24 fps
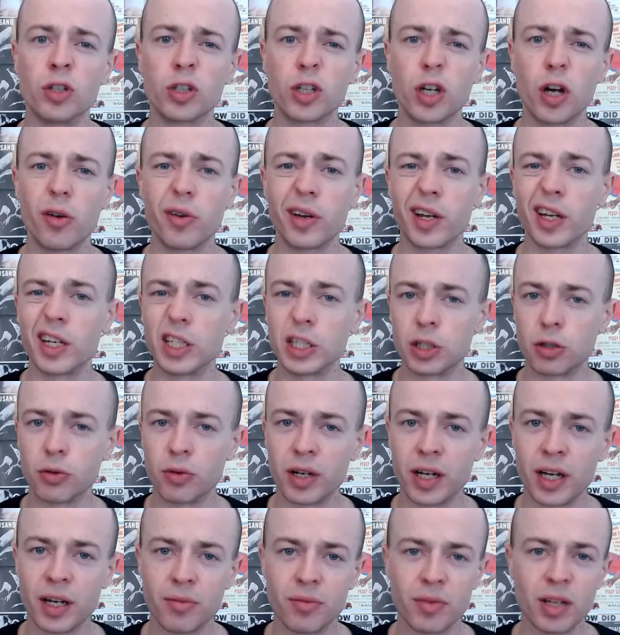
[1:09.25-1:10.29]
Going into
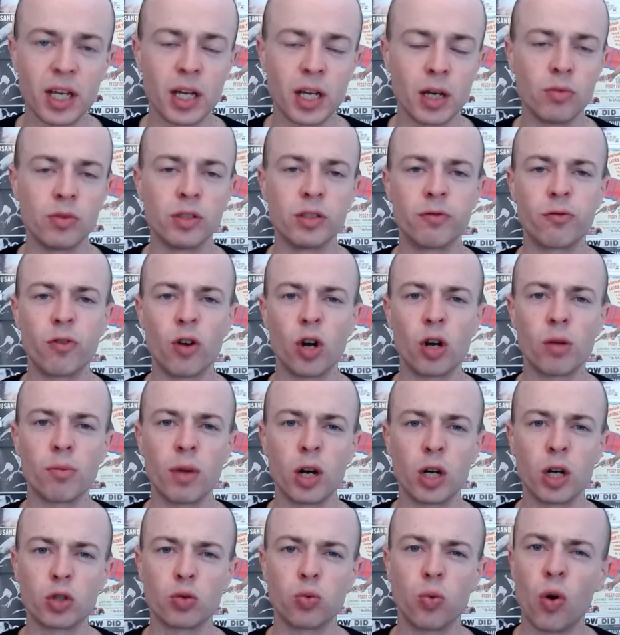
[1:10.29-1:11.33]
it, it was very
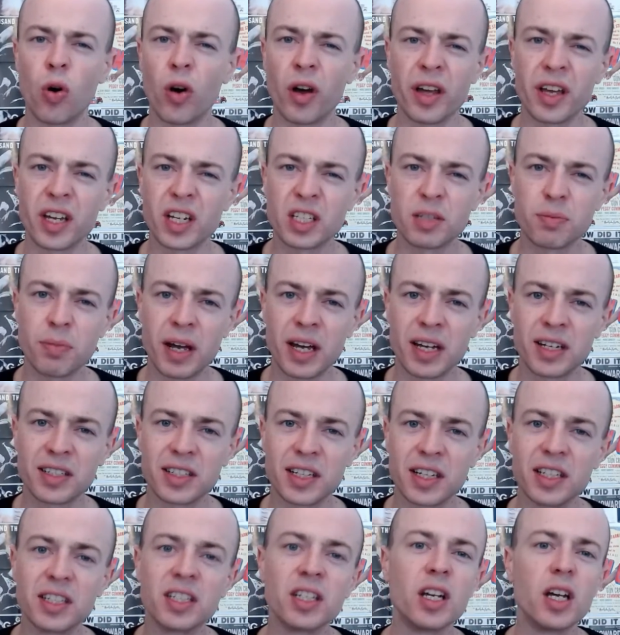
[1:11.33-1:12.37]
much what I
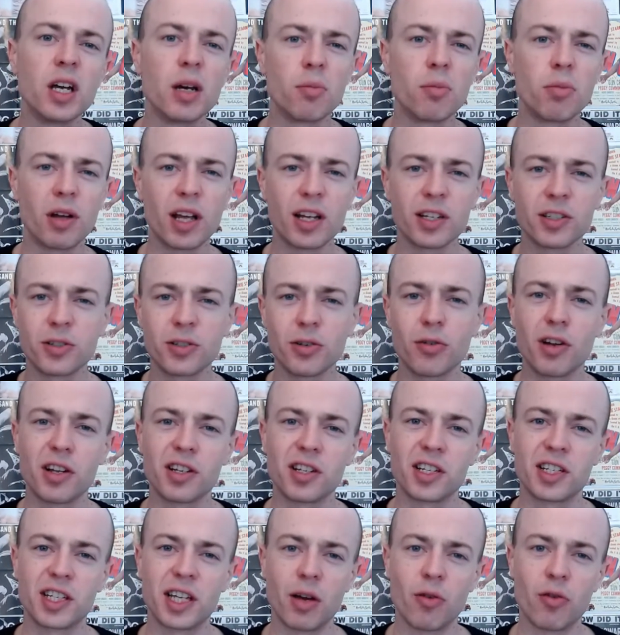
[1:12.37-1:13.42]
expected, but that's not
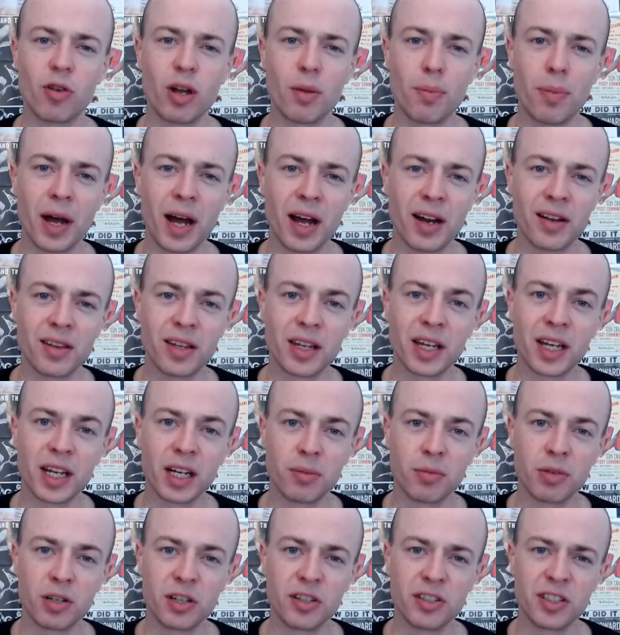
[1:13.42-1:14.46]
necessarily a bad thing
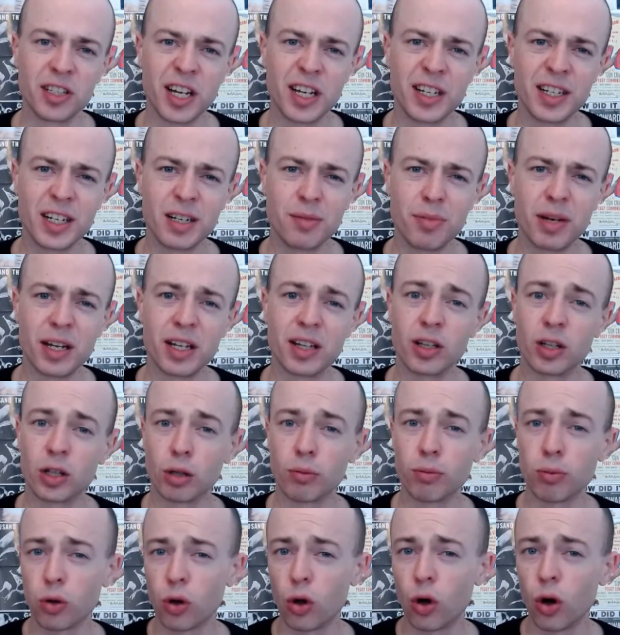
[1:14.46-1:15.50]
because it did mean that the
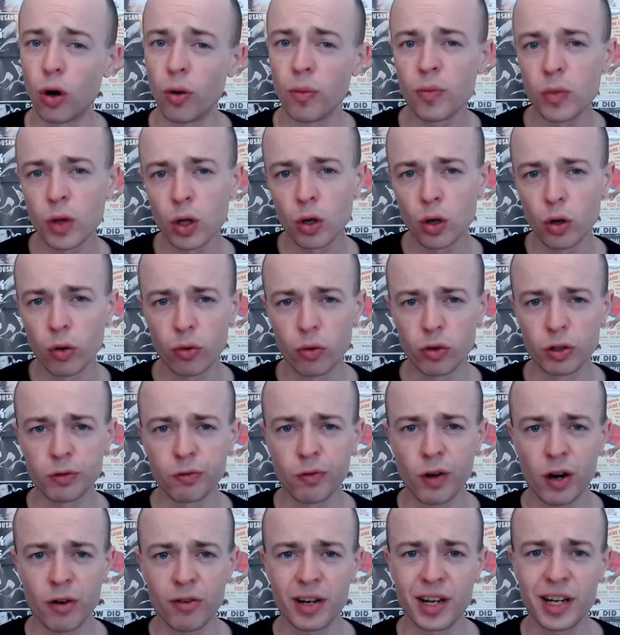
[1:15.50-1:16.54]
plot was
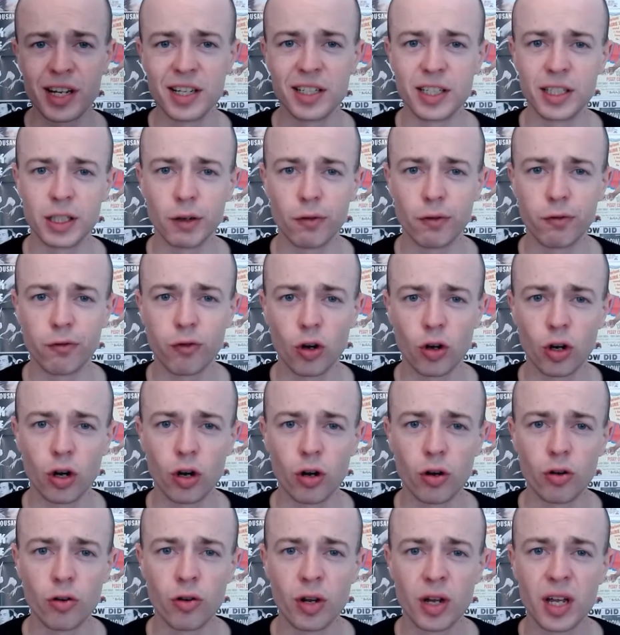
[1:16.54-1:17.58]
very easy to
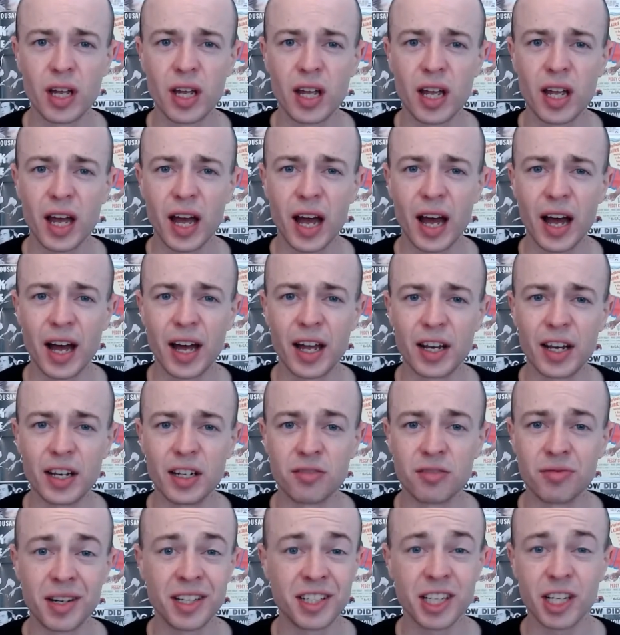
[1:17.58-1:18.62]
follow and
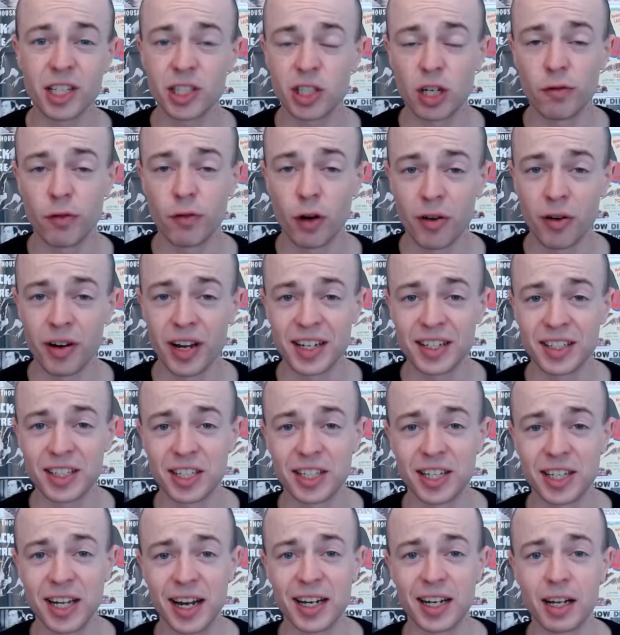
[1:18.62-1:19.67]
it's actually a very
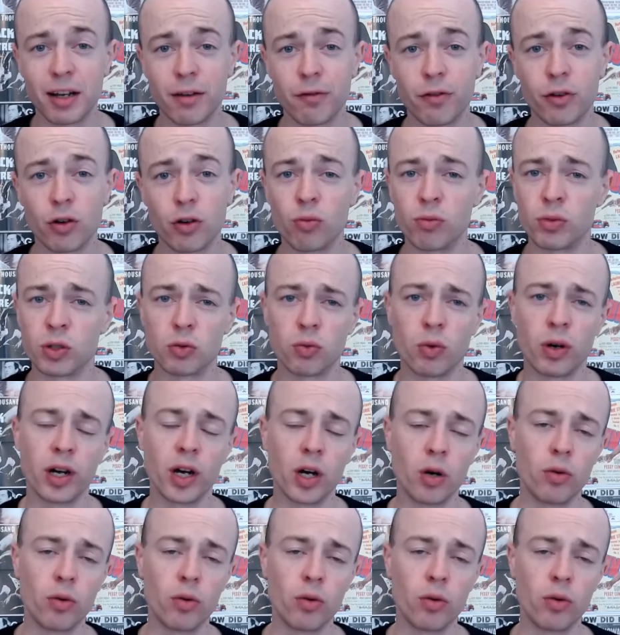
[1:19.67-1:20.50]
entertaining film as well.